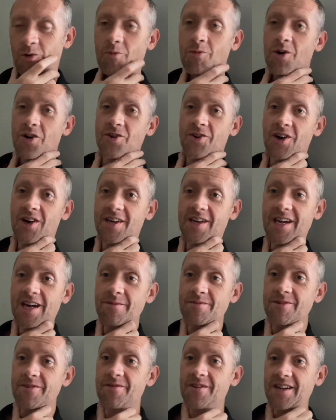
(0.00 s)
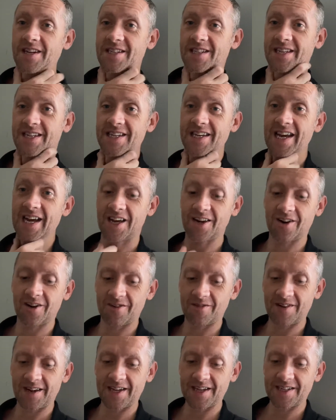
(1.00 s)
more dark type to finish this Gengar
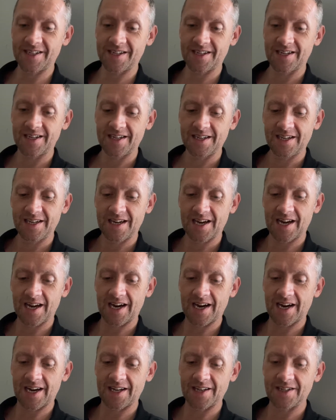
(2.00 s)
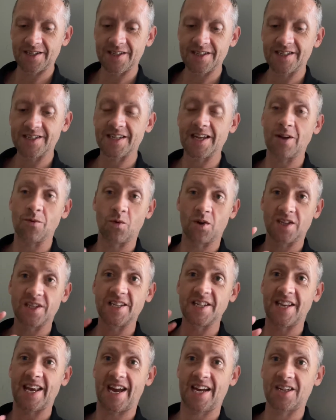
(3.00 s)
event and see
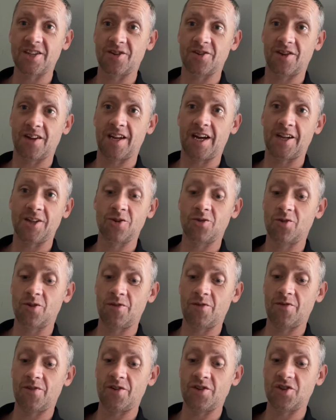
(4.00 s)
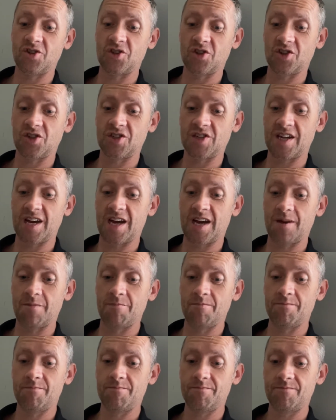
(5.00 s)
what's next on it. I don't know if it's just
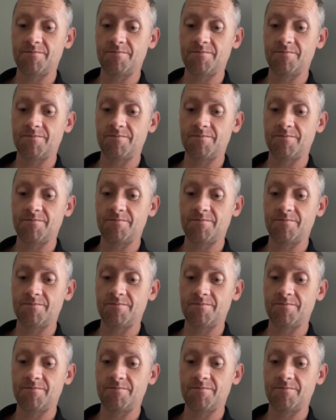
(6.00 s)
um,